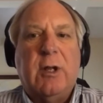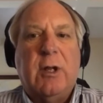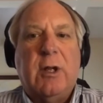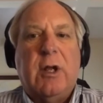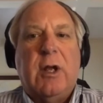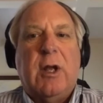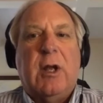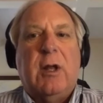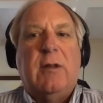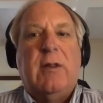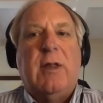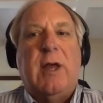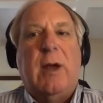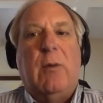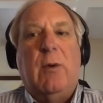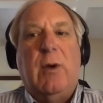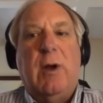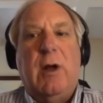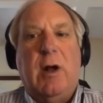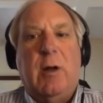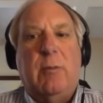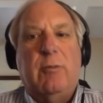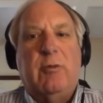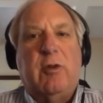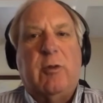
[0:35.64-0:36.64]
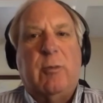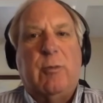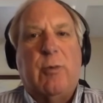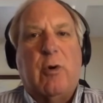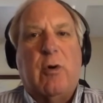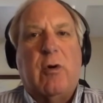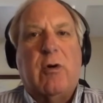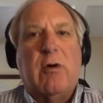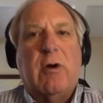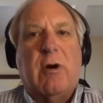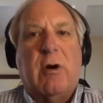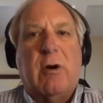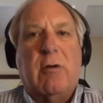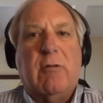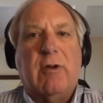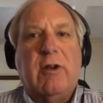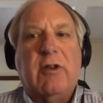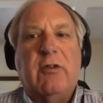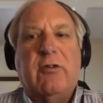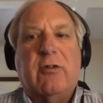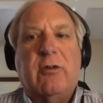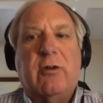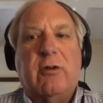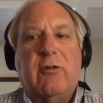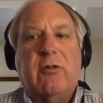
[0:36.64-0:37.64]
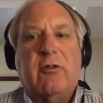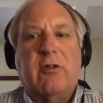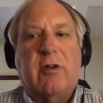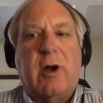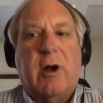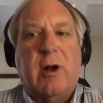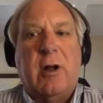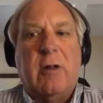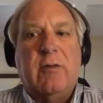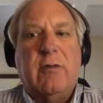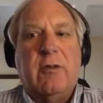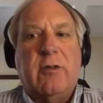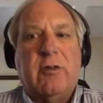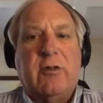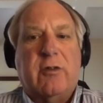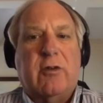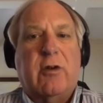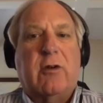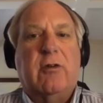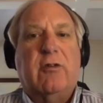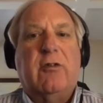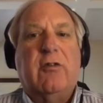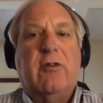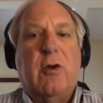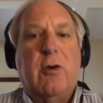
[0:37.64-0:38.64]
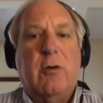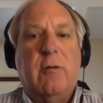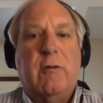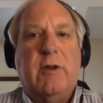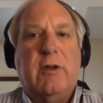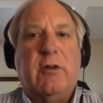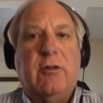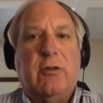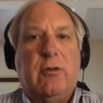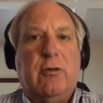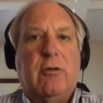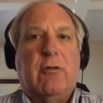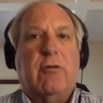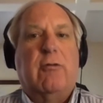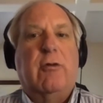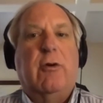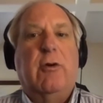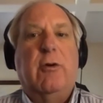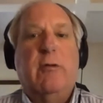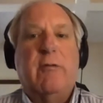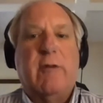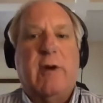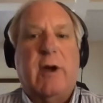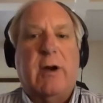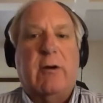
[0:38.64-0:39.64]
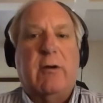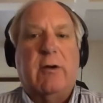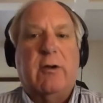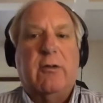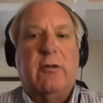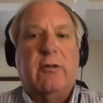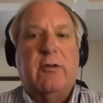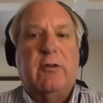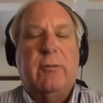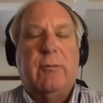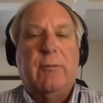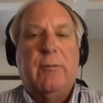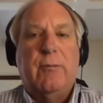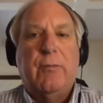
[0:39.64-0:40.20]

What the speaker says: that will help support our research on the SARS-CoV-2 coronavirus.